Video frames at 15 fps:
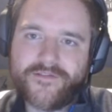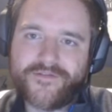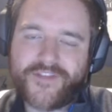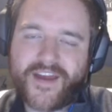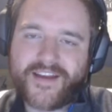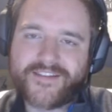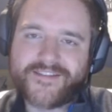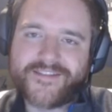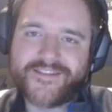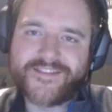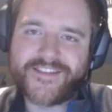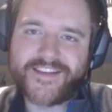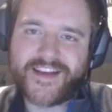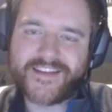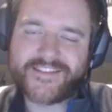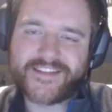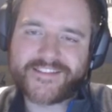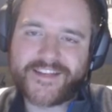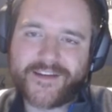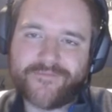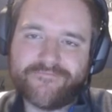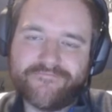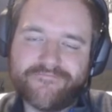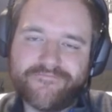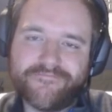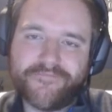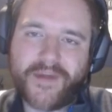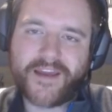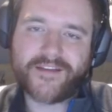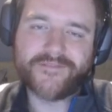thanks. See you guys next time. Bye.